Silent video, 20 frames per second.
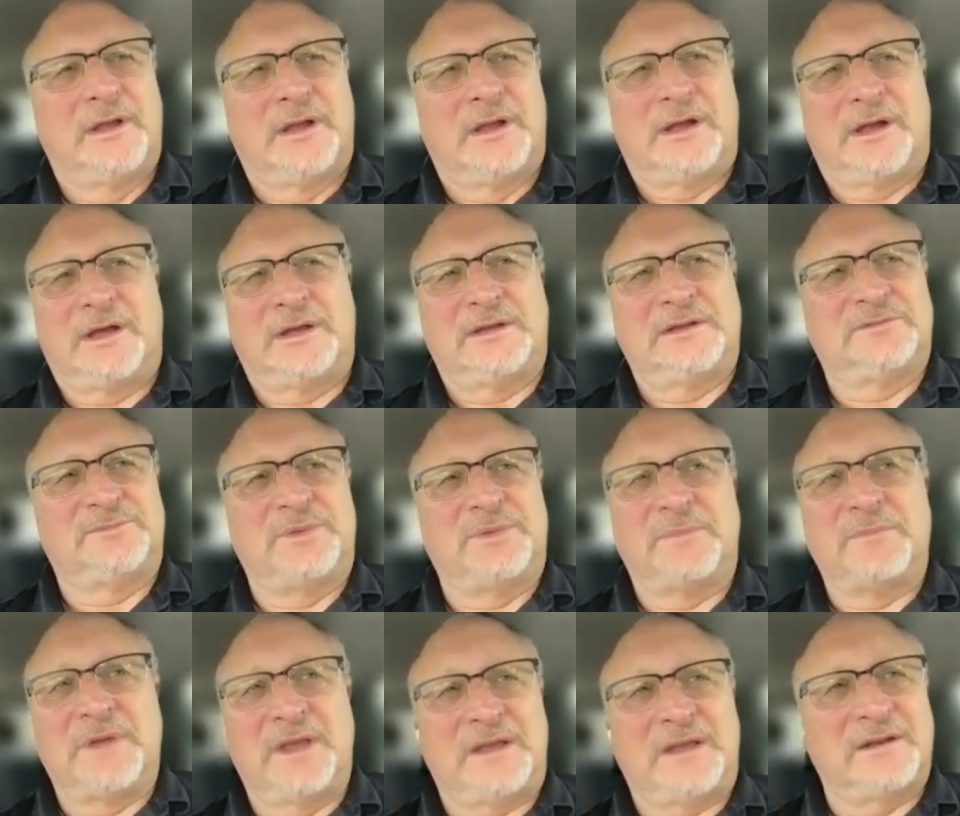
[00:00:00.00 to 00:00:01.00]
uh, has
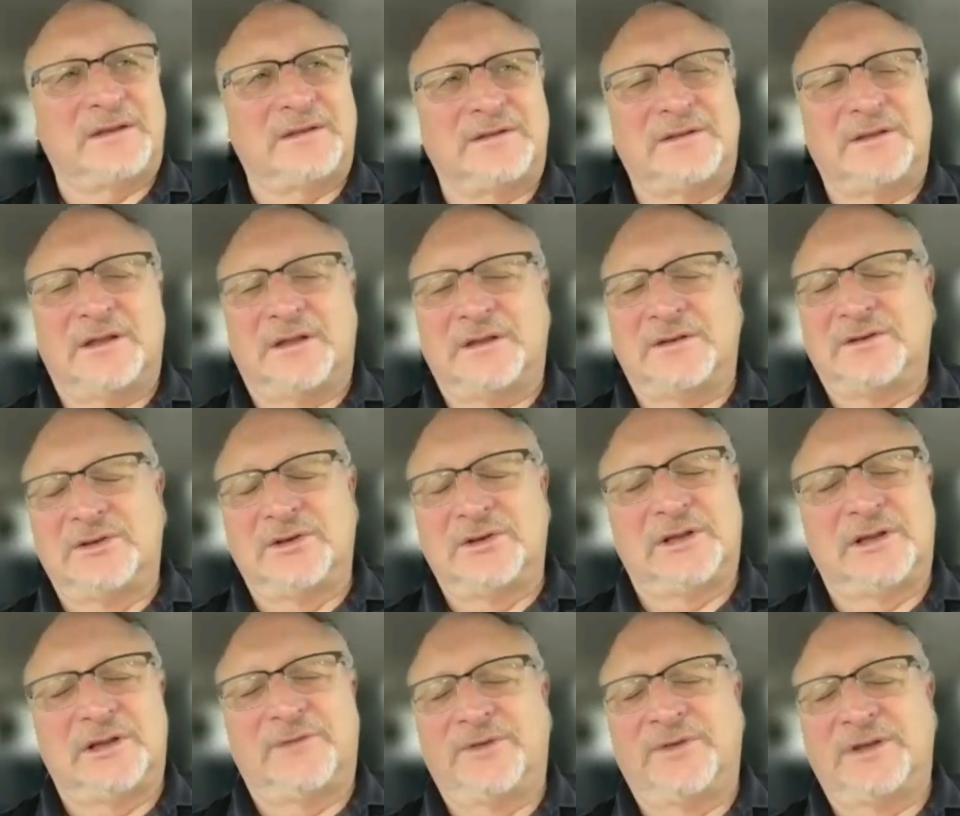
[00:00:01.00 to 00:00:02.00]
been making a, a good
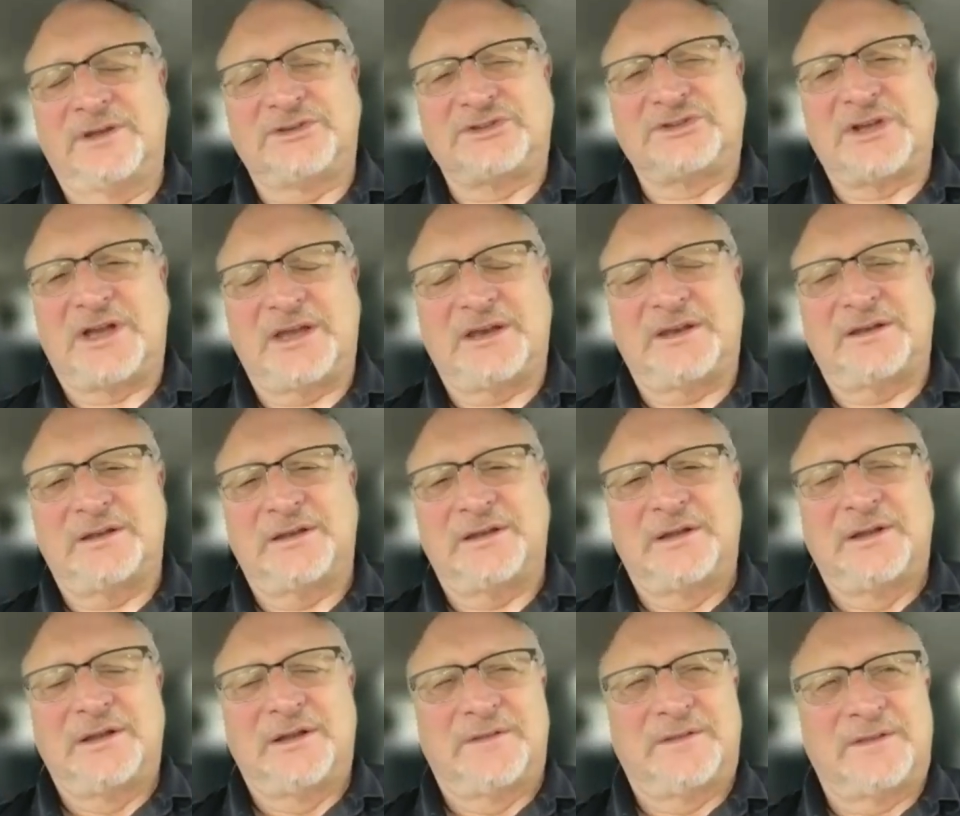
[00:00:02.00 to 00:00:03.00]
living in China
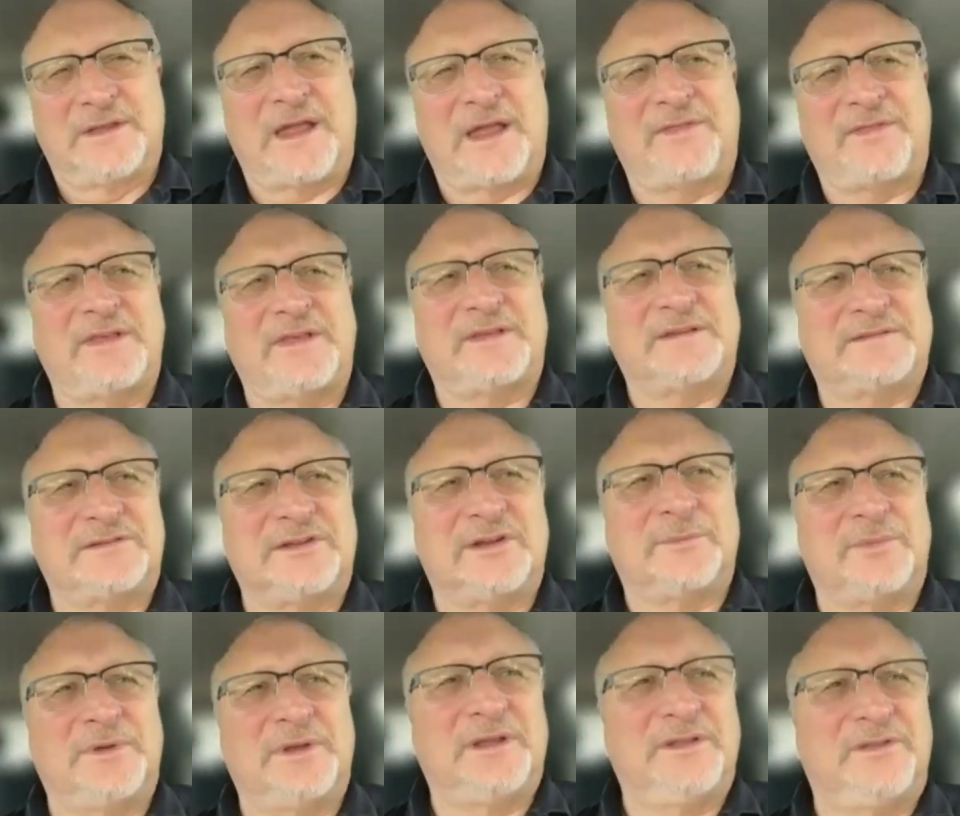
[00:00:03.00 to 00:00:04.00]
that I think is going
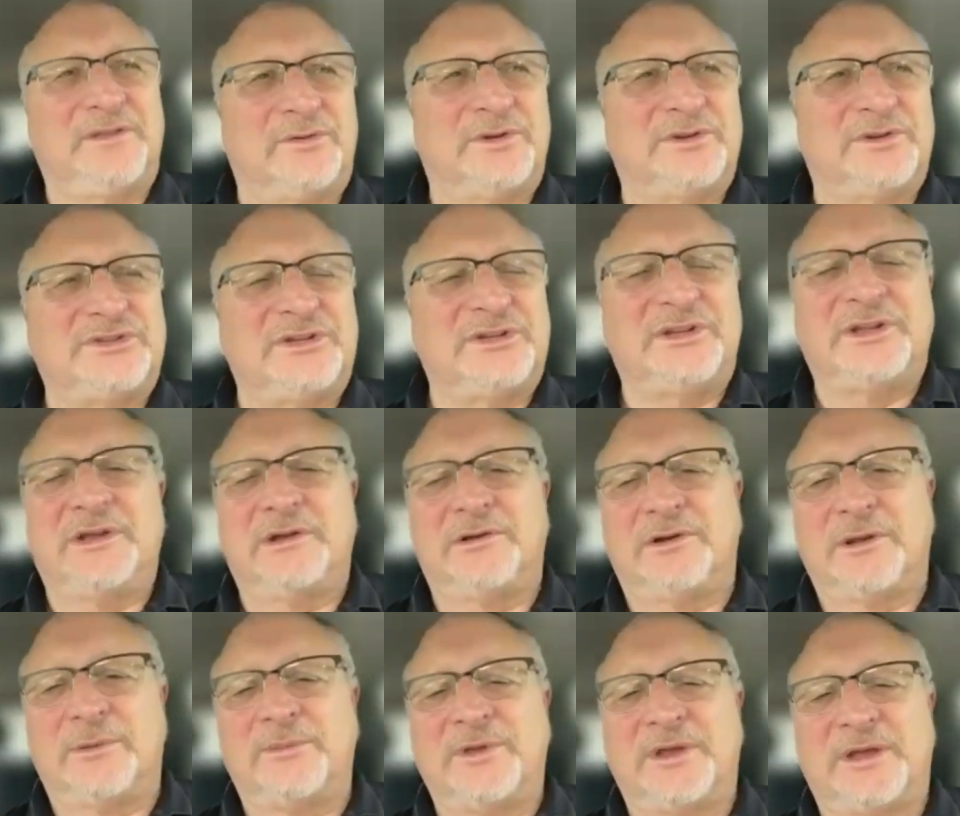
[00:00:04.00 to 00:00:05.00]
to be either in a G League or
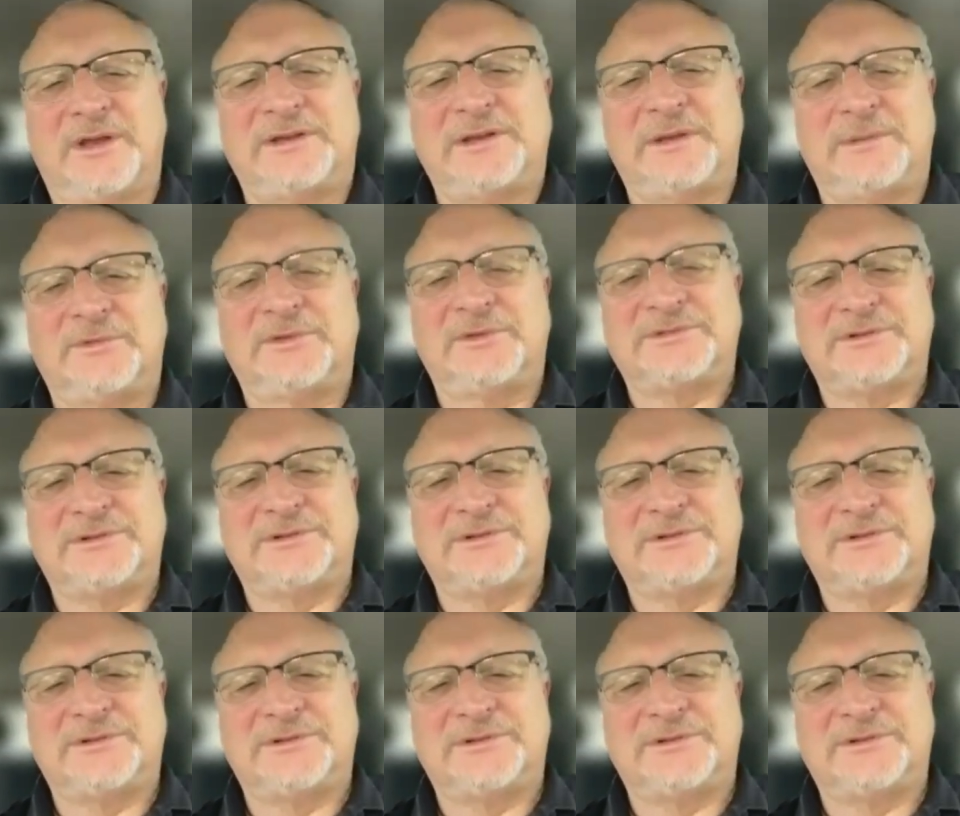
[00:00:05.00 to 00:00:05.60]
an NBA team this